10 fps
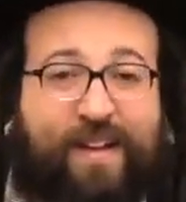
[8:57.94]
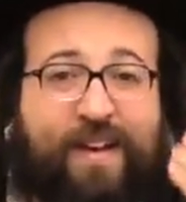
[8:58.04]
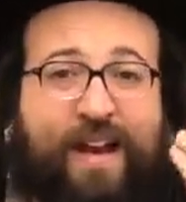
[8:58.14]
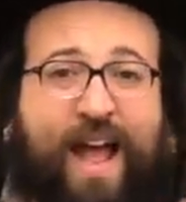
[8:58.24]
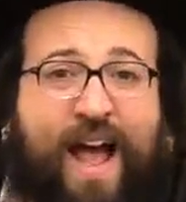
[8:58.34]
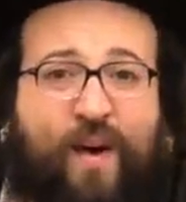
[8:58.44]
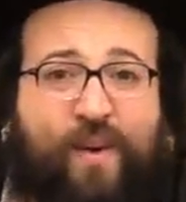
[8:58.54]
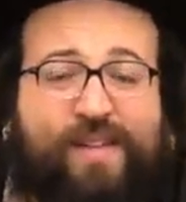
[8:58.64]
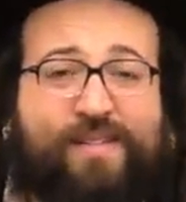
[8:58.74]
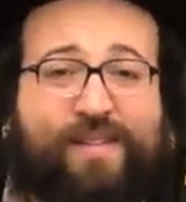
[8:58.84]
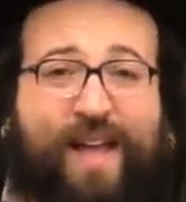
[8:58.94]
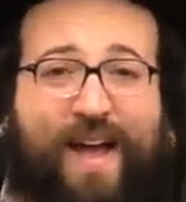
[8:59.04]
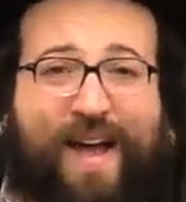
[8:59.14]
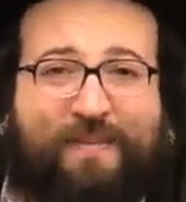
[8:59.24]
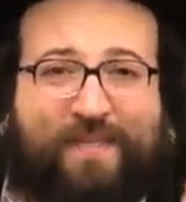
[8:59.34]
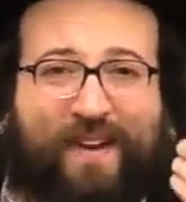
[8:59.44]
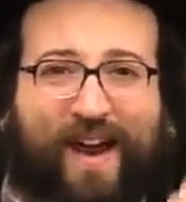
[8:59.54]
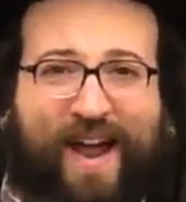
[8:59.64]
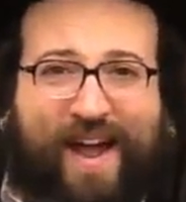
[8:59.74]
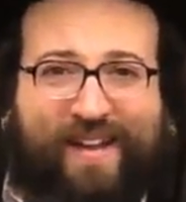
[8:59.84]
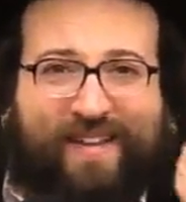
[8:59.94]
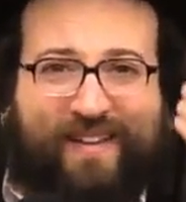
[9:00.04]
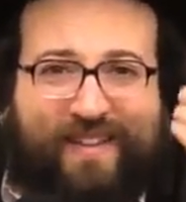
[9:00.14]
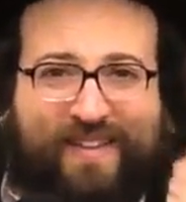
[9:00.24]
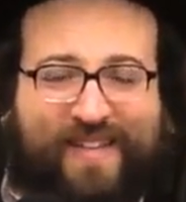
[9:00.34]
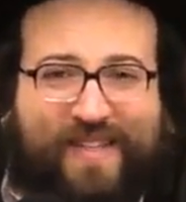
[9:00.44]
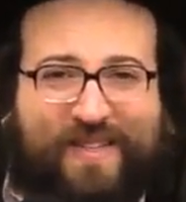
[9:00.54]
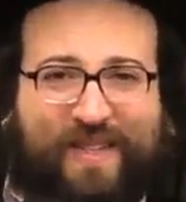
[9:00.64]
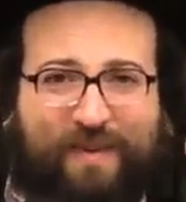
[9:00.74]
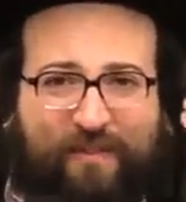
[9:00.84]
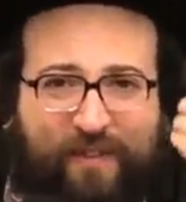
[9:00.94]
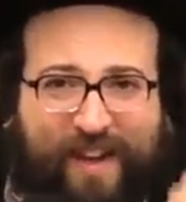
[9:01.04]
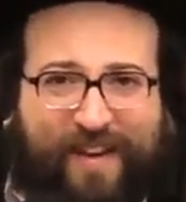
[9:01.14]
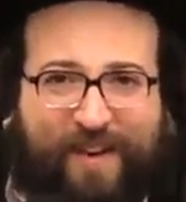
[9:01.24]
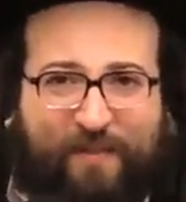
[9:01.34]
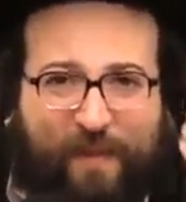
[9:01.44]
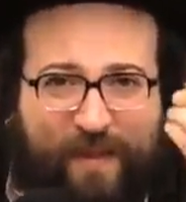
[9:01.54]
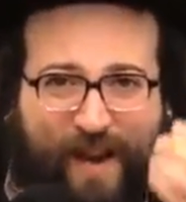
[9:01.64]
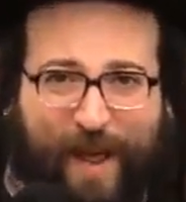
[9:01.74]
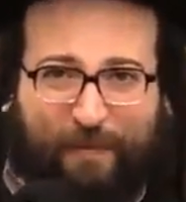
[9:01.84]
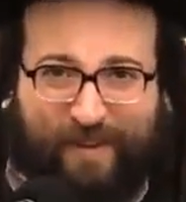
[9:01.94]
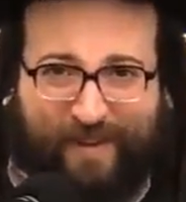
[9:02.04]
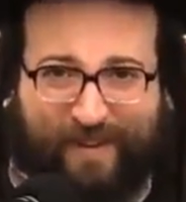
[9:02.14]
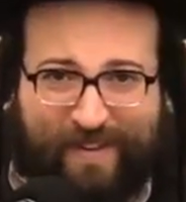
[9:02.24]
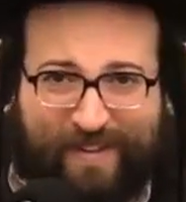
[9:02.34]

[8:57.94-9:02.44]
Now is time. Try the system of learning from the Rabbi.